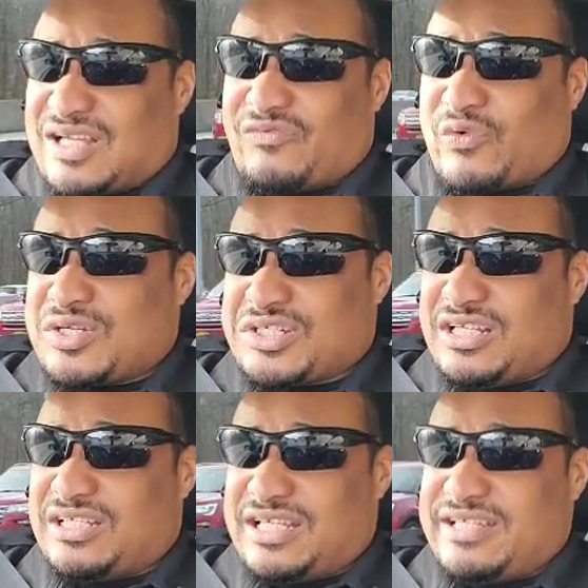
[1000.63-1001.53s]

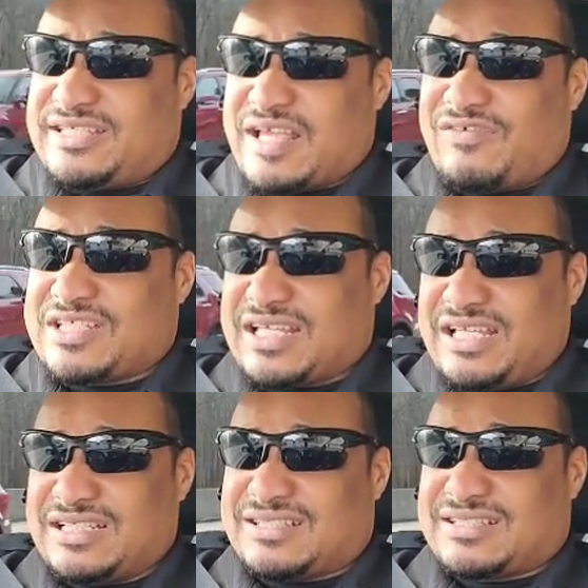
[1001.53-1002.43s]
Unfortunately,
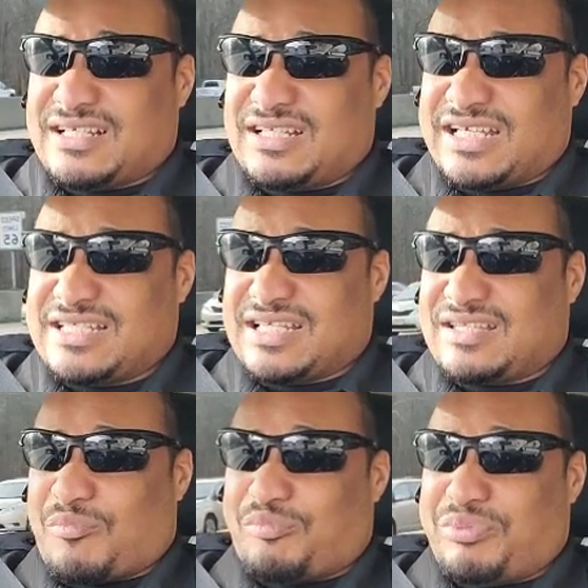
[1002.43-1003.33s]
17 still
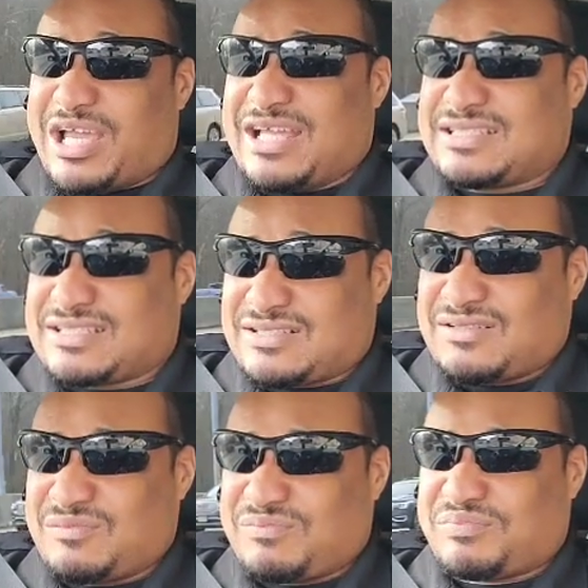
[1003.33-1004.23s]
isn't the best
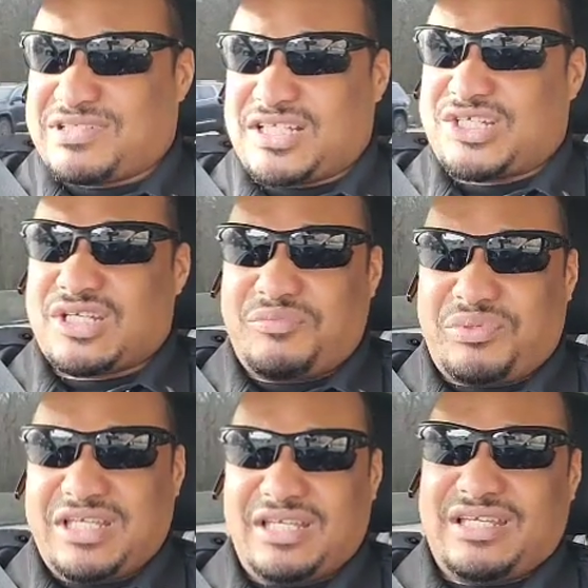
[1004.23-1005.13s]
position to
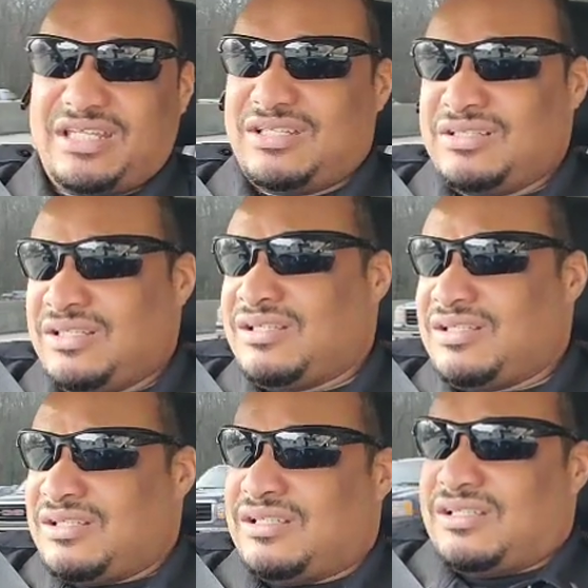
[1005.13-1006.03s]
be in
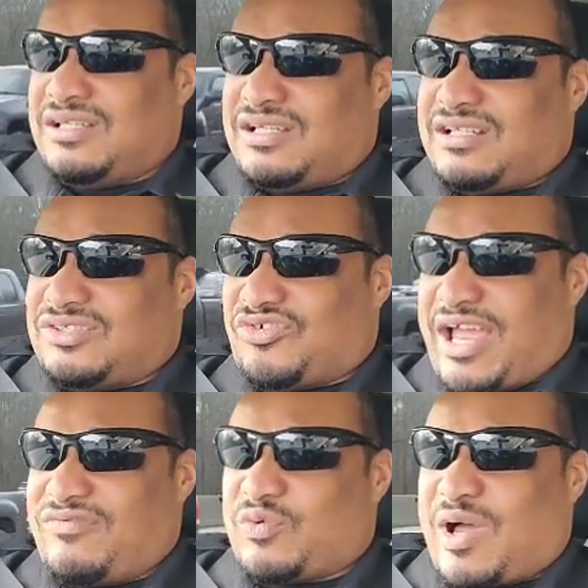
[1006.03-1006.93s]

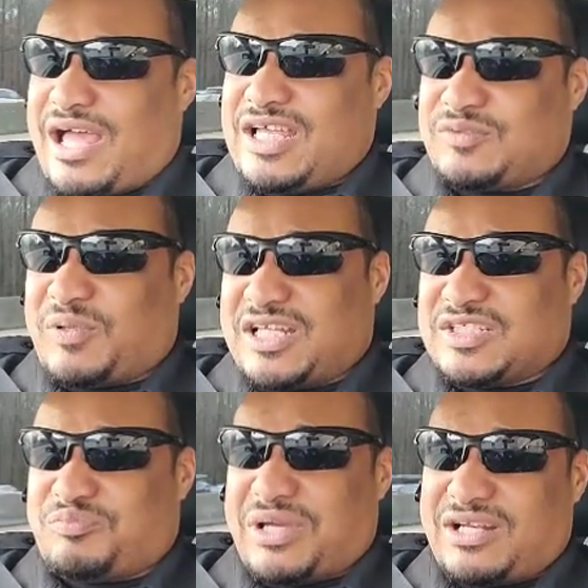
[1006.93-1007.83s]
draft-wise, but
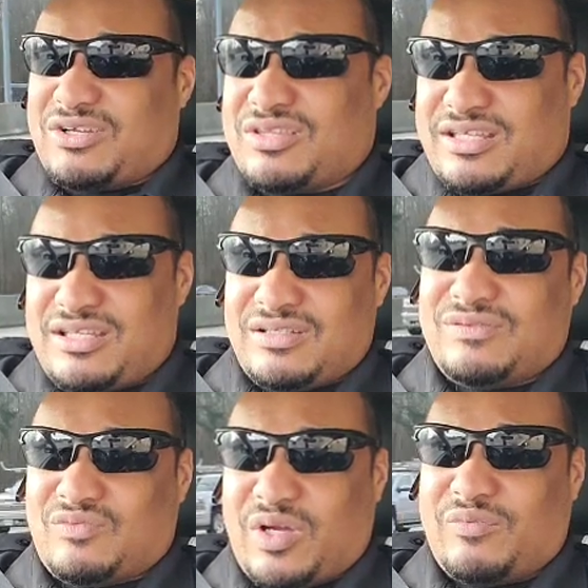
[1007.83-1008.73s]
it's better than
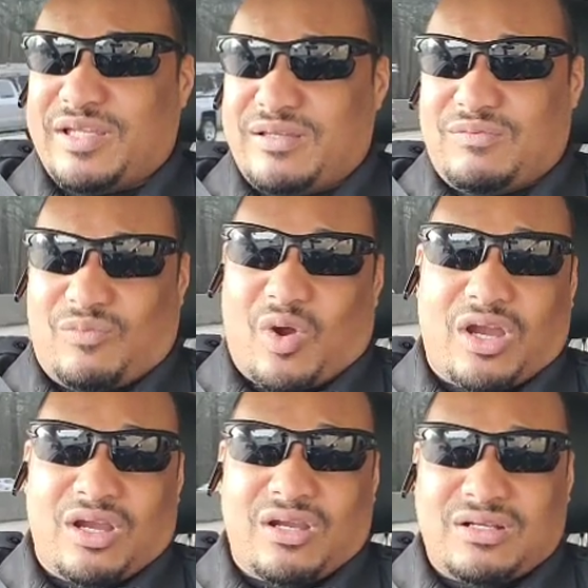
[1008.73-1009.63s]
where we
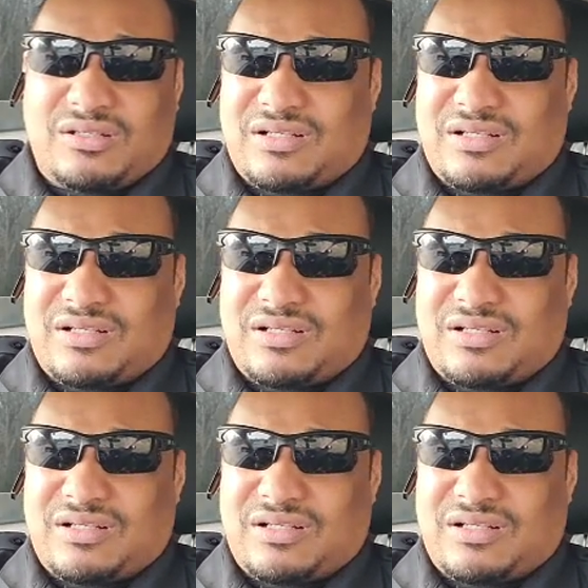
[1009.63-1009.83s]
were